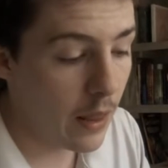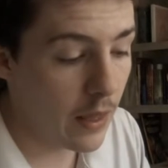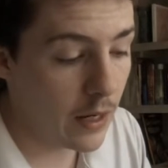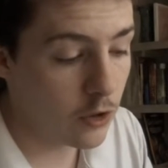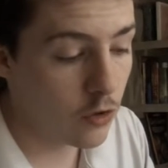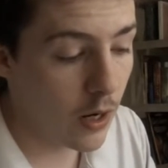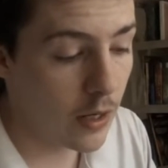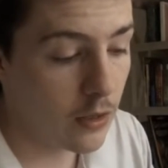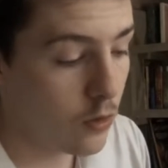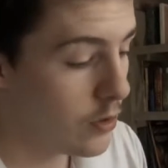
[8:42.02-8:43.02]
And then I
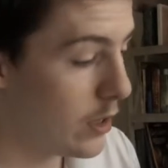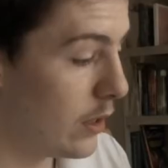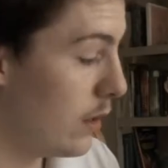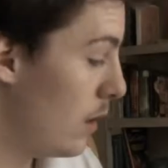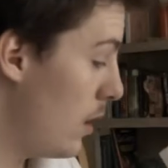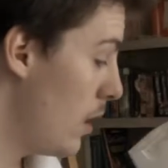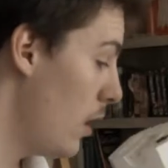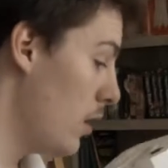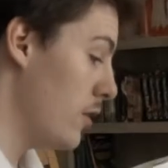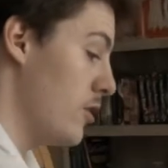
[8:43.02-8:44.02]
tried using
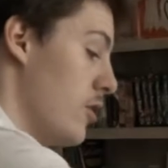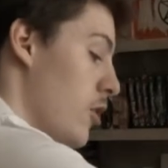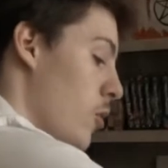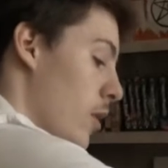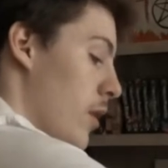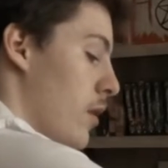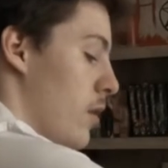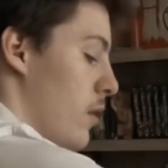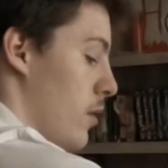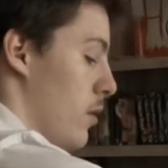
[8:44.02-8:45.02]
a skewer,
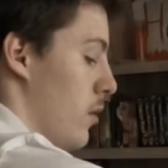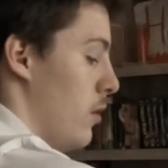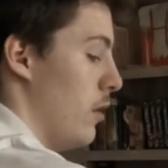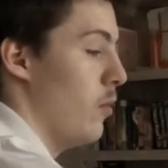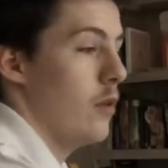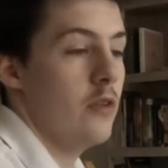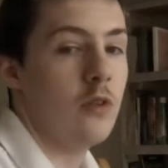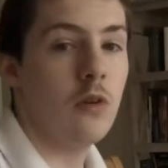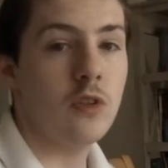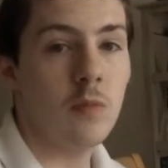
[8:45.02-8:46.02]
like one of
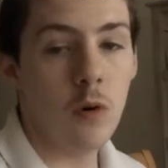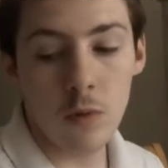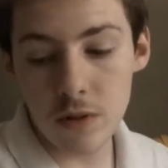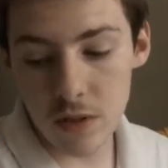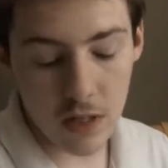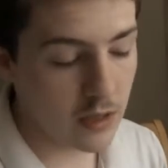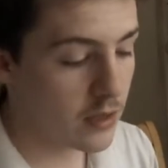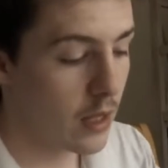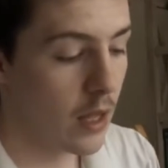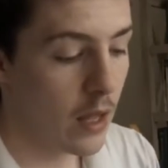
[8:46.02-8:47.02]
these little small wooden
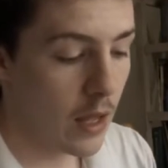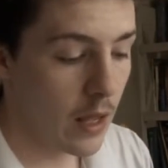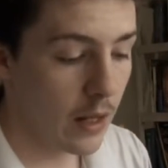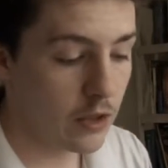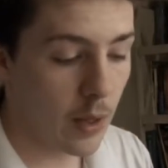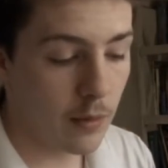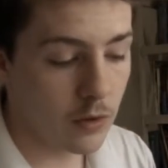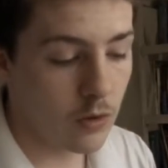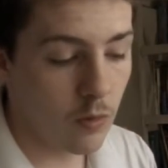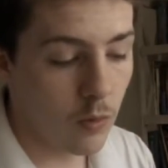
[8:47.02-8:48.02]
sticks, and I tried
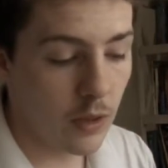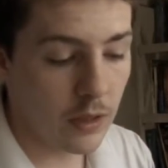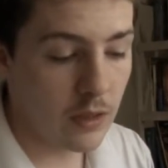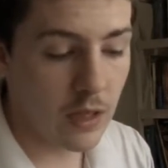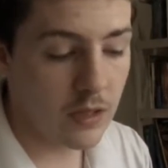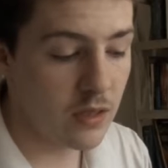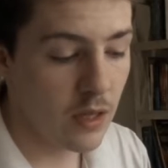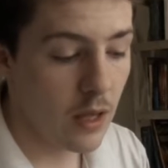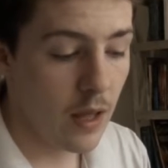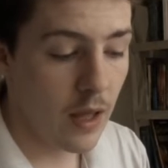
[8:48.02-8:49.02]
going like
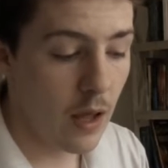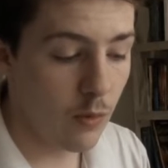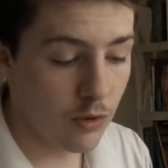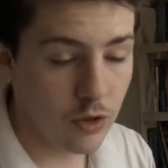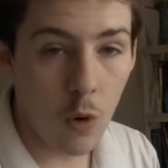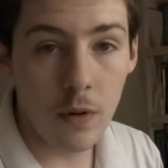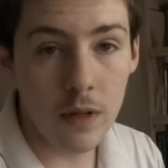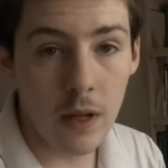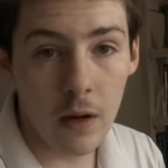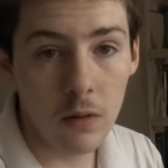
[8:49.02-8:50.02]
this. It was
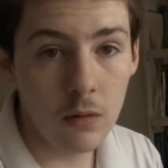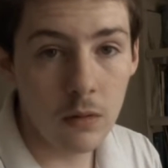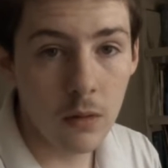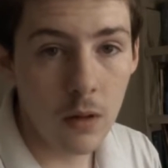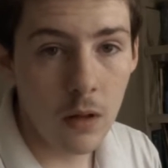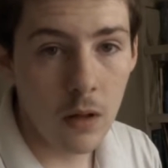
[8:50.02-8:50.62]
going down,